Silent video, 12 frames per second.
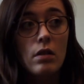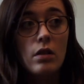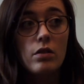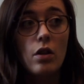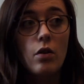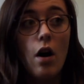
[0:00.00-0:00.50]

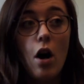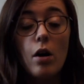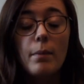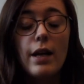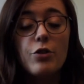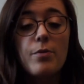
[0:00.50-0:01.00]
So
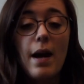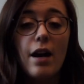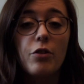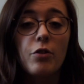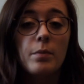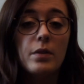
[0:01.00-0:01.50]
all major
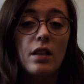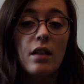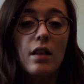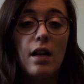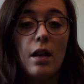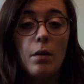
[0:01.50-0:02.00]
bathrooms,
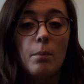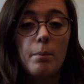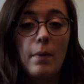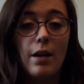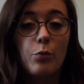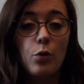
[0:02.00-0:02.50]
including
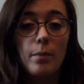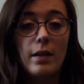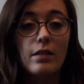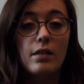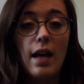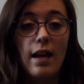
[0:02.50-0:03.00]
men,
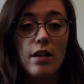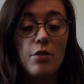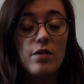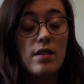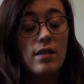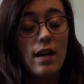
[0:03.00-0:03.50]
women's, and
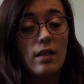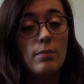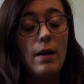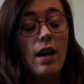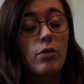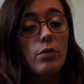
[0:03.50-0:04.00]
unisex
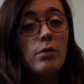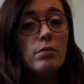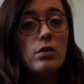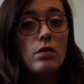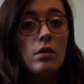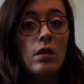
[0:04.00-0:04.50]

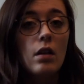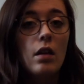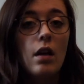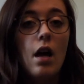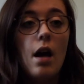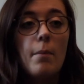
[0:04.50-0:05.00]
bathrooms,
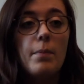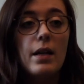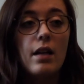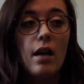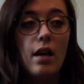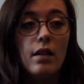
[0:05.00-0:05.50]

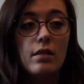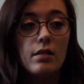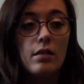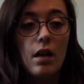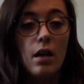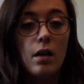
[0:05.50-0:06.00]
because